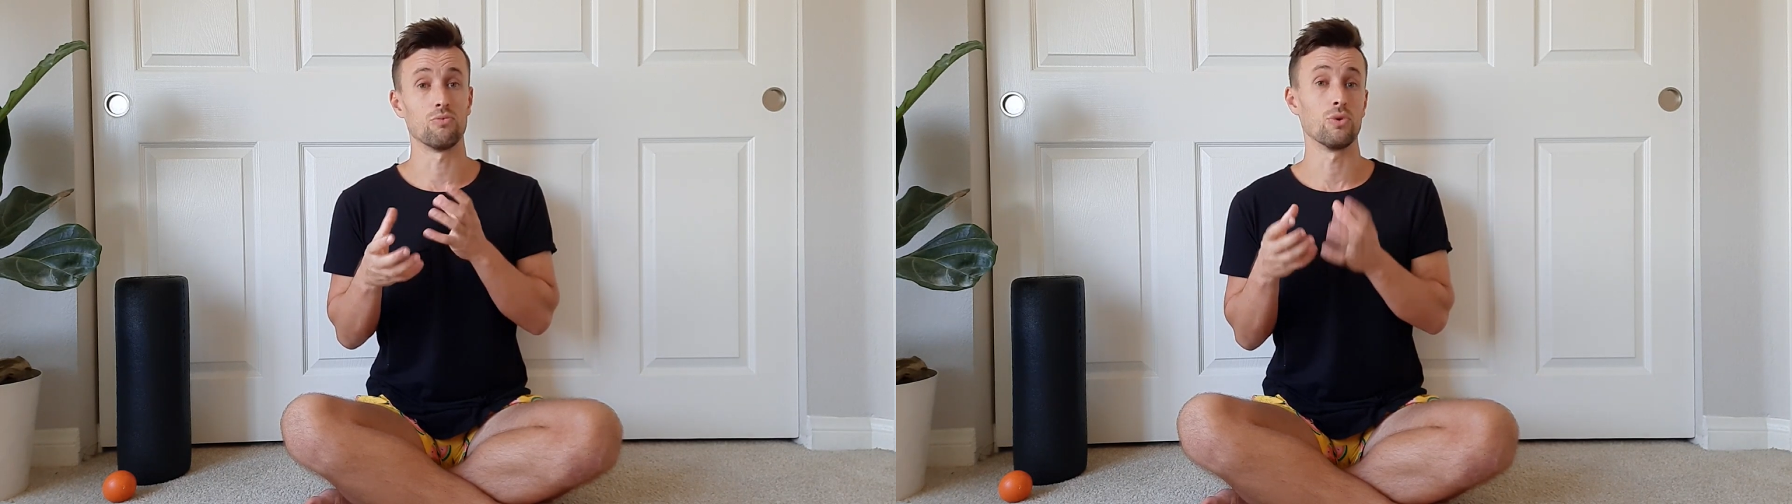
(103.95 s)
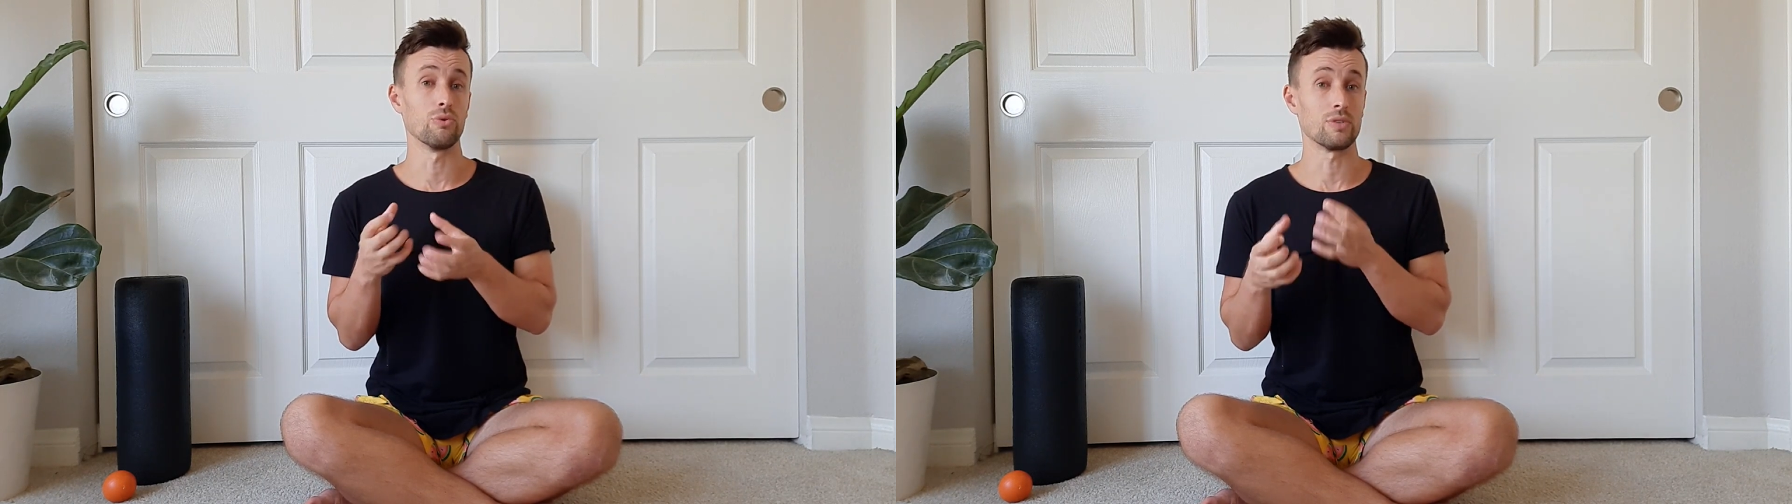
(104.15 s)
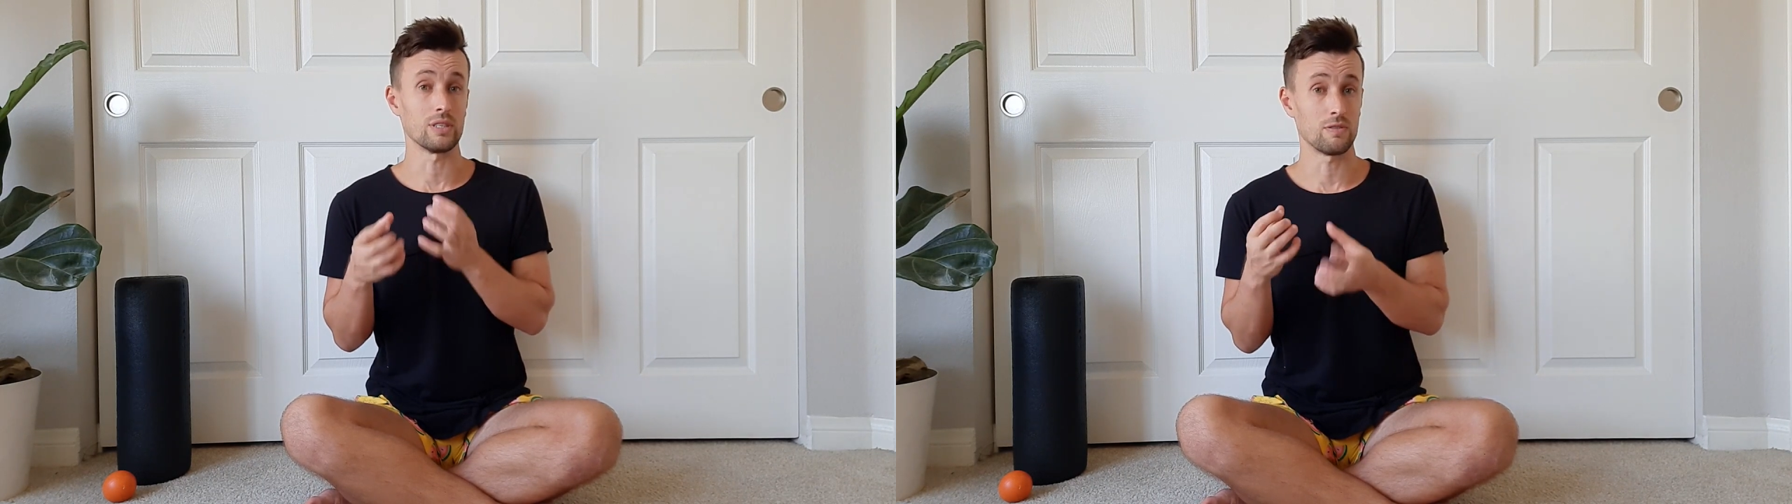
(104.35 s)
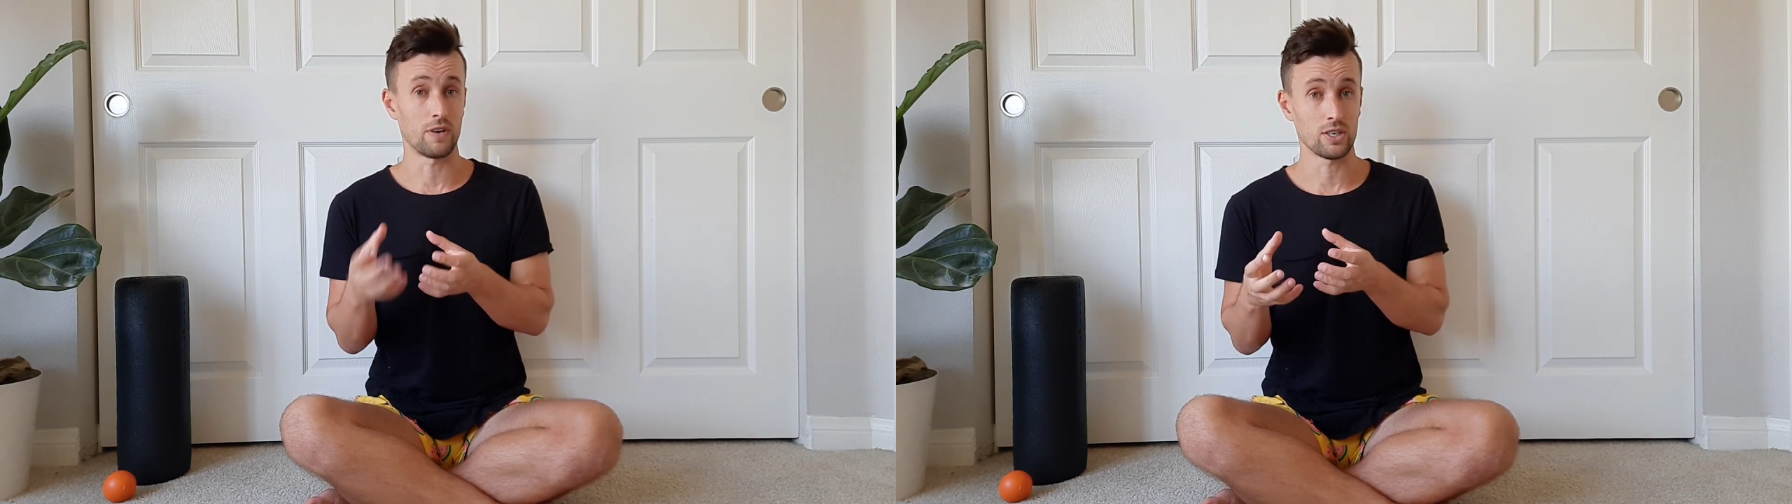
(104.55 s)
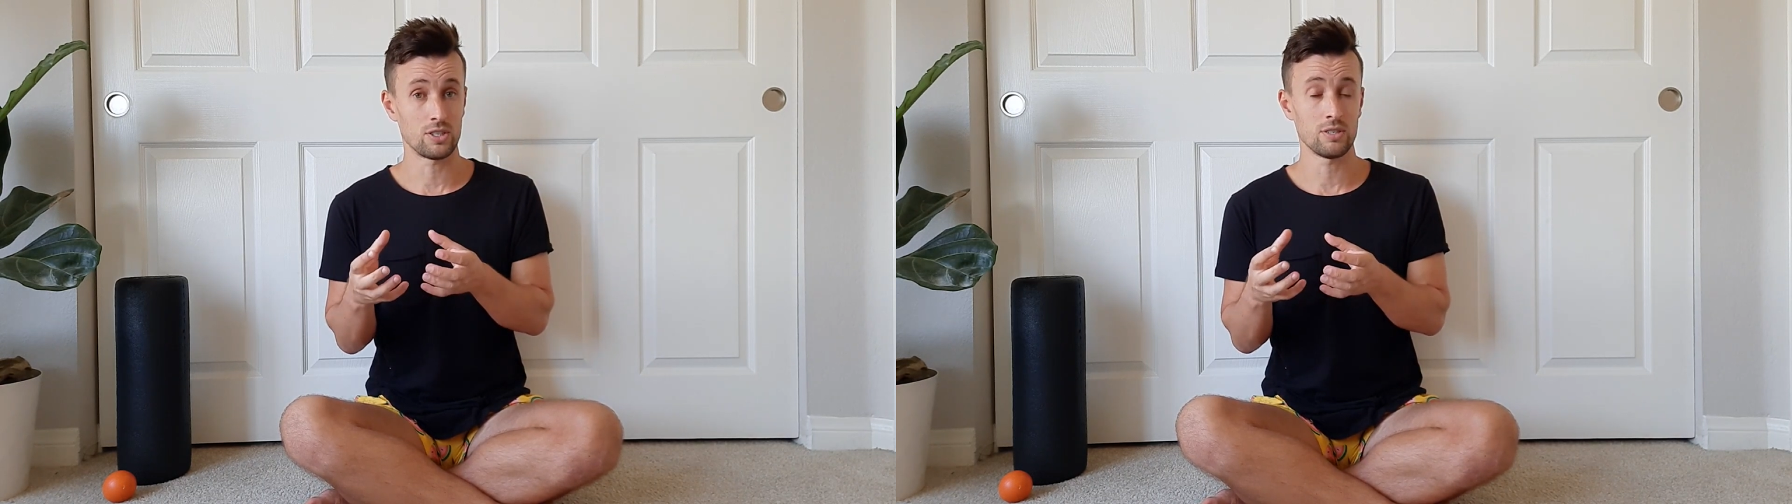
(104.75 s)
root
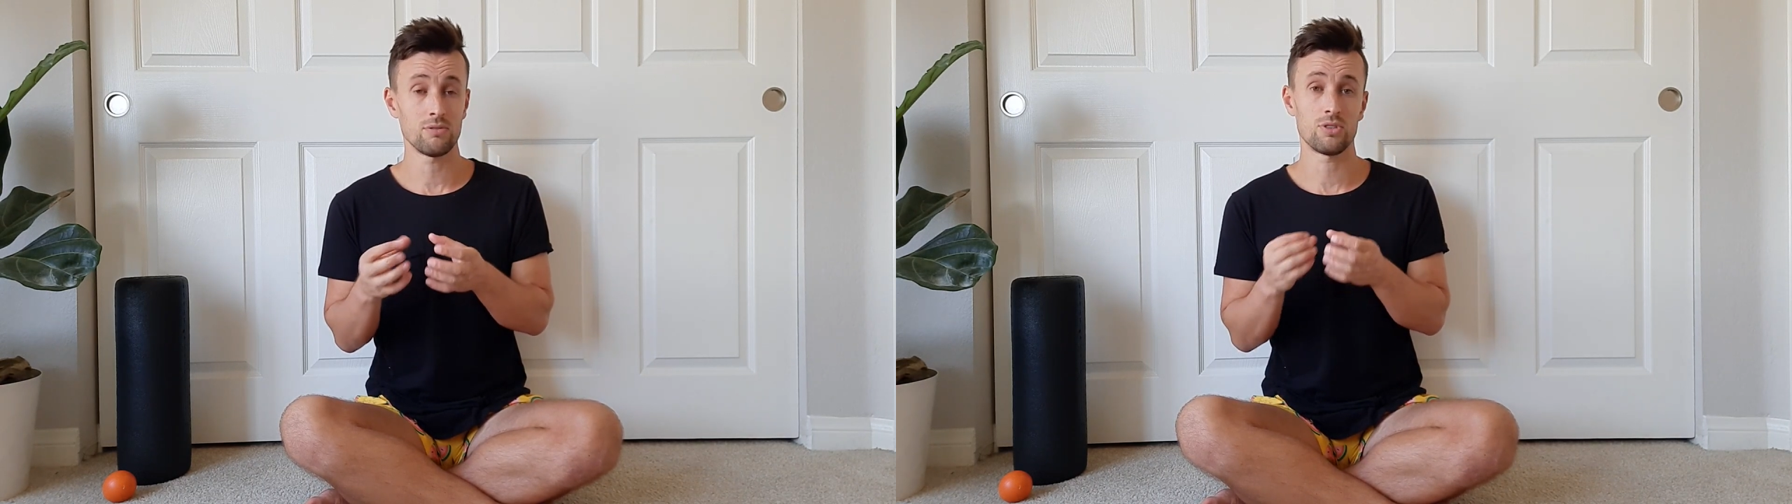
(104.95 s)
dysfunction.